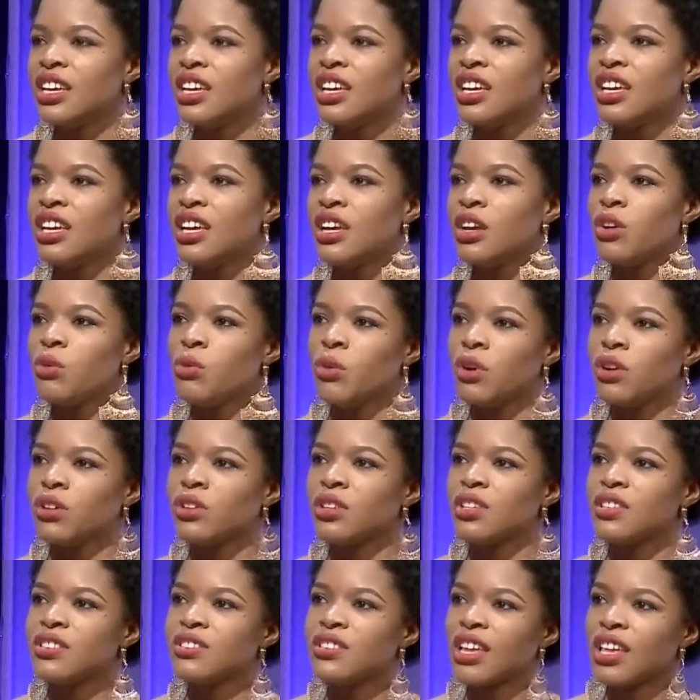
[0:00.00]
well, it
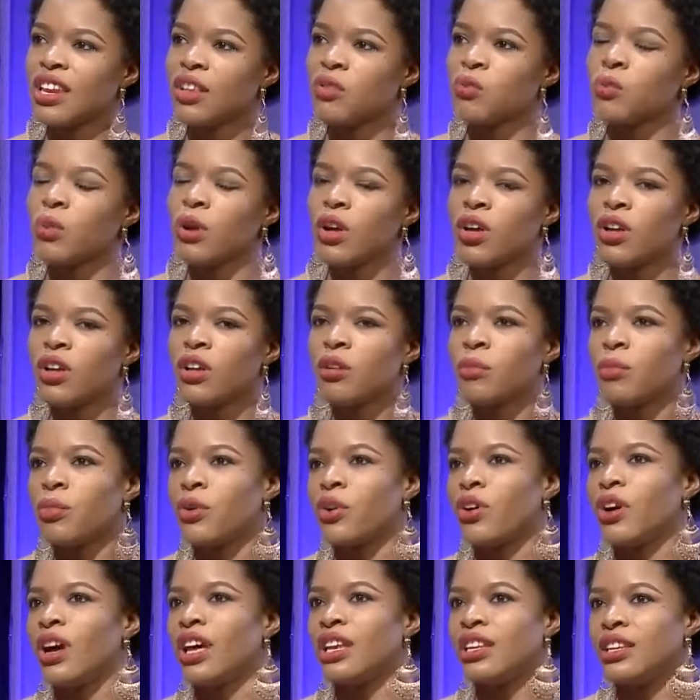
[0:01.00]
started well, but
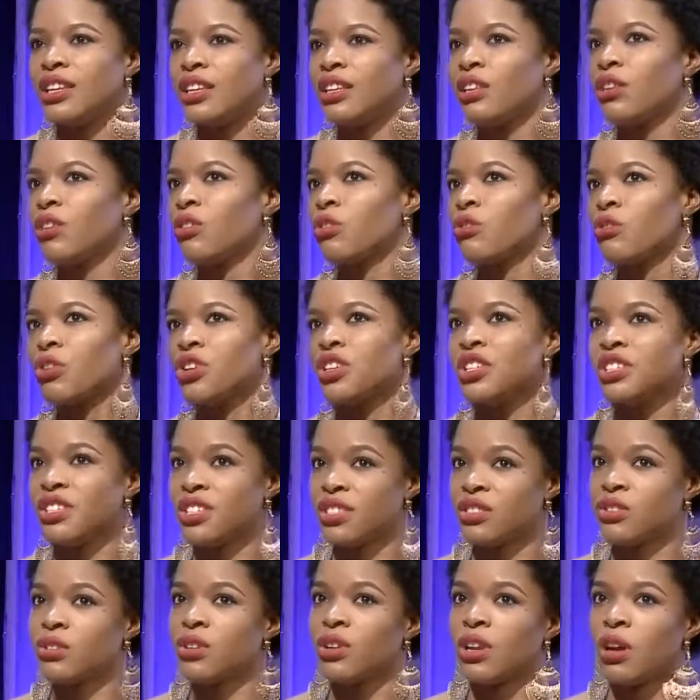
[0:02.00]
at the long run, it didn't
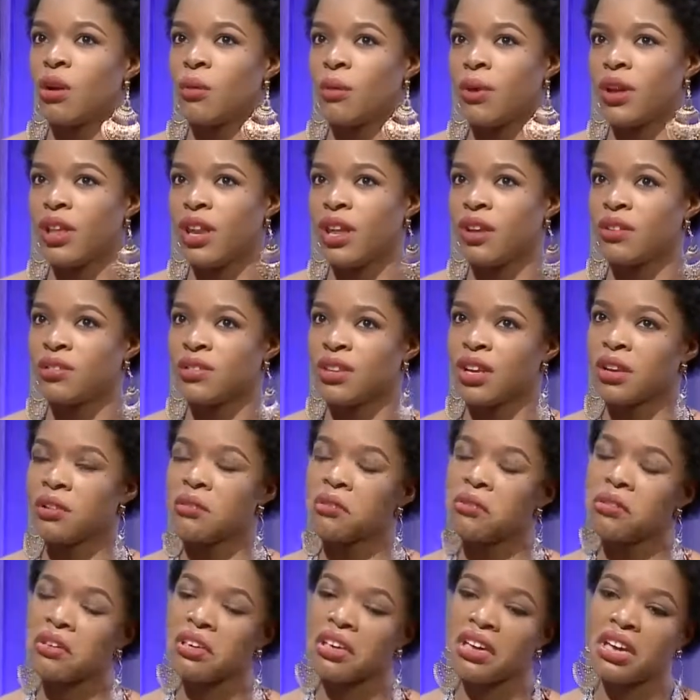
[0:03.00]
turn out well. I was like,
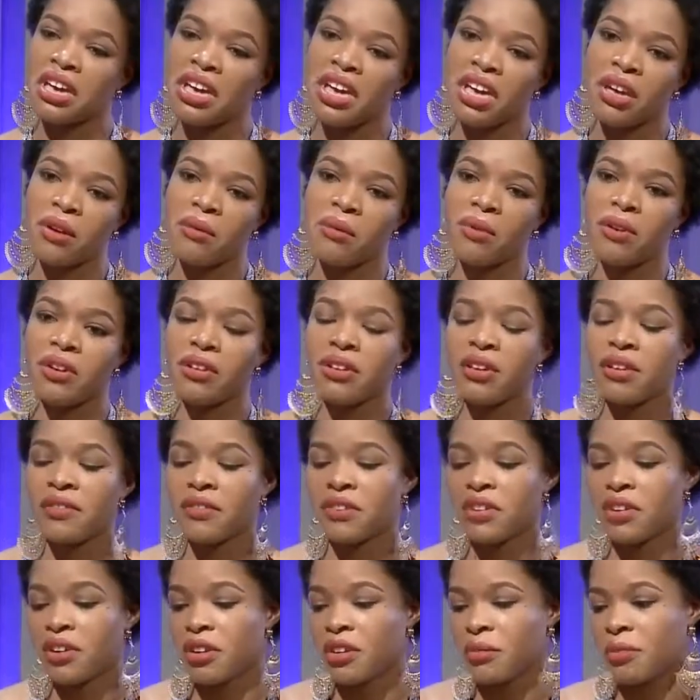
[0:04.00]
okay, yeah.
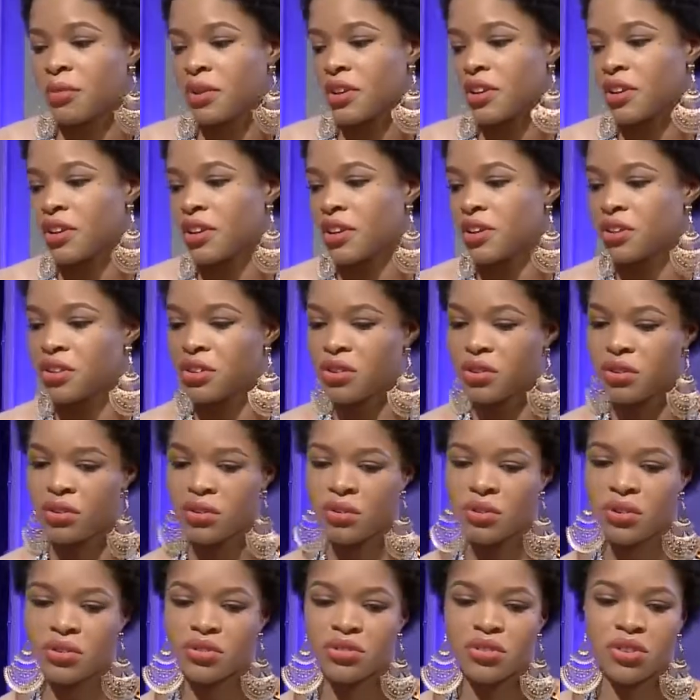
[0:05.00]
whatever, but you know,
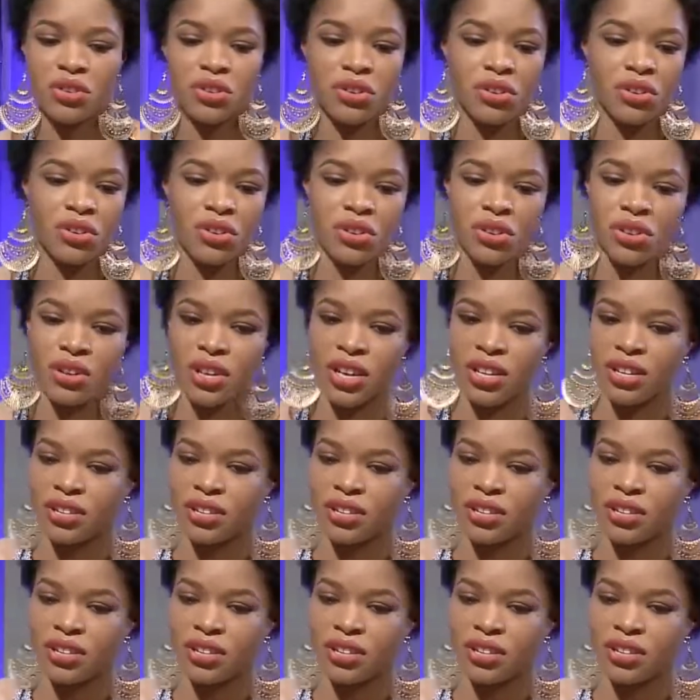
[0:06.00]
it's good Let's and it's